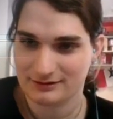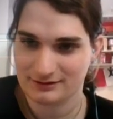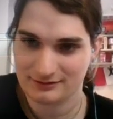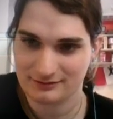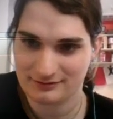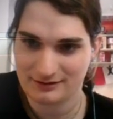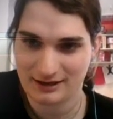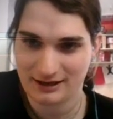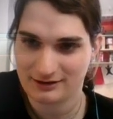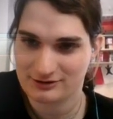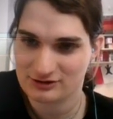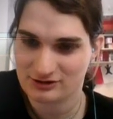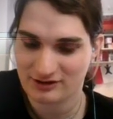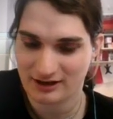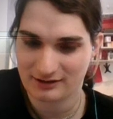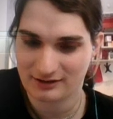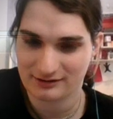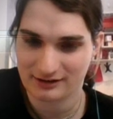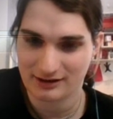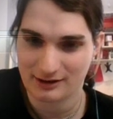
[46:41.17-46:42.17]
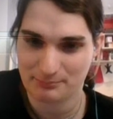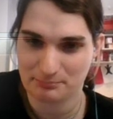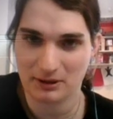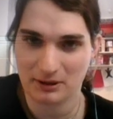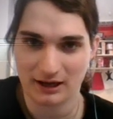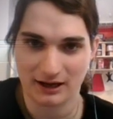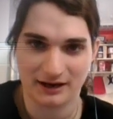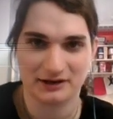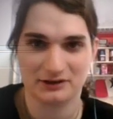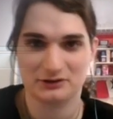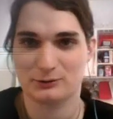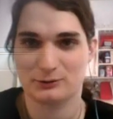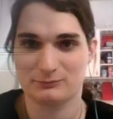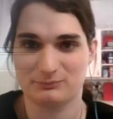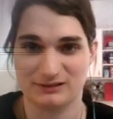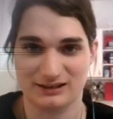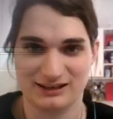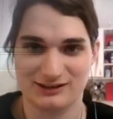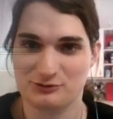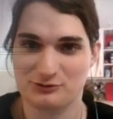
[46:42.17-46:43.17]
like a pile of
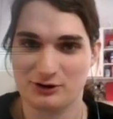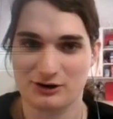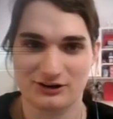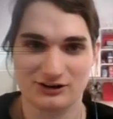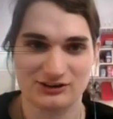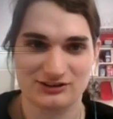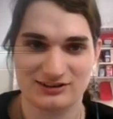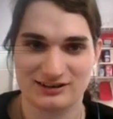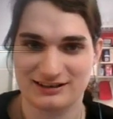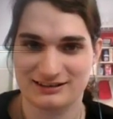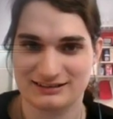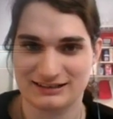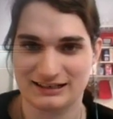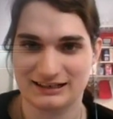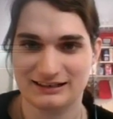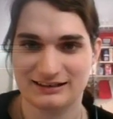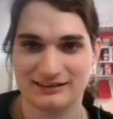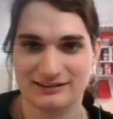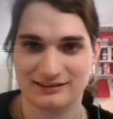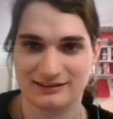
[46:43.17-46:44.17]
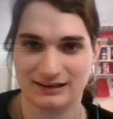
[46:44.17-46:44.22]
planeswalkers in a deck,